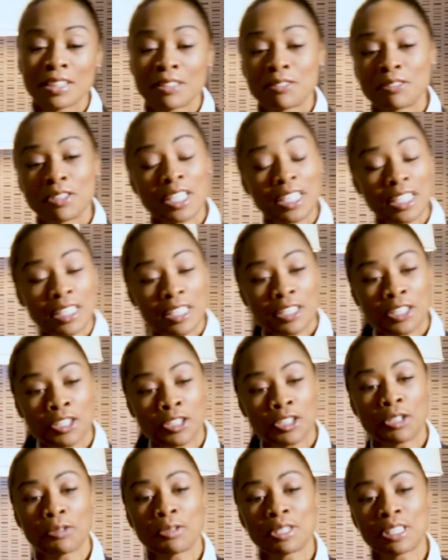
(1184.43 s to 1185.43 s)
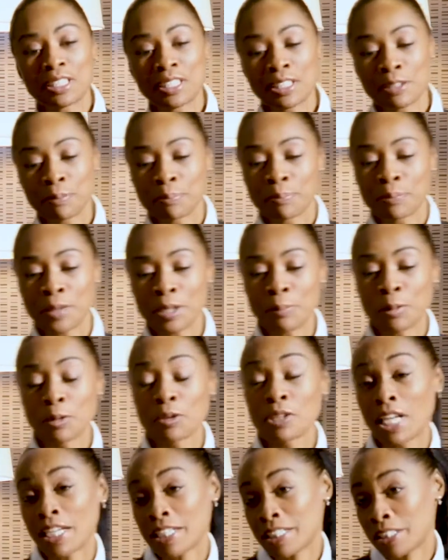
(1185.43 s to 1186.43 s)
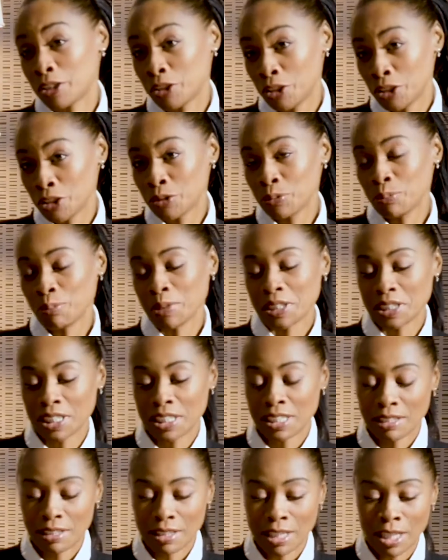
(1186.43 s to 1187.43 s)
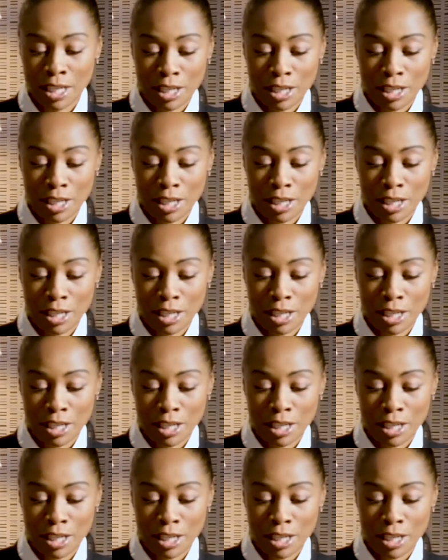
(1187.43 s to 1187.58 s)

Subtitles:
and you know, it's people like you, Malik,